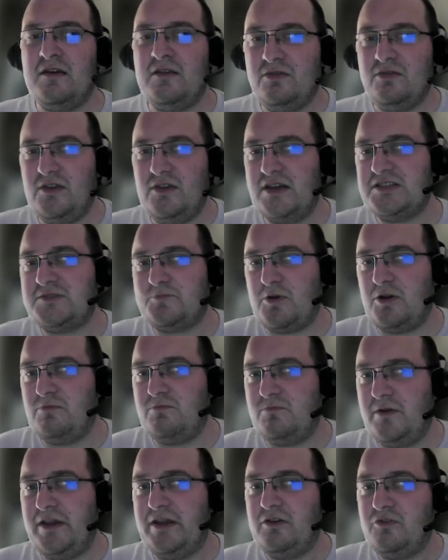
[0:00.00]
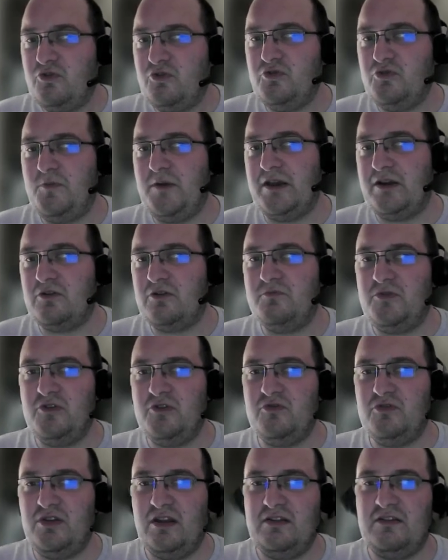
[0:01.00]
this probably could be
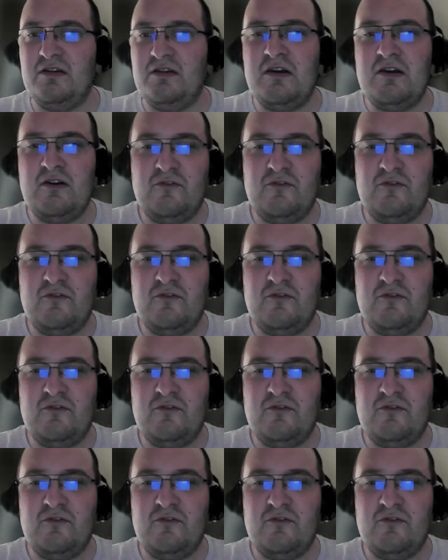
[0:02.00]
computed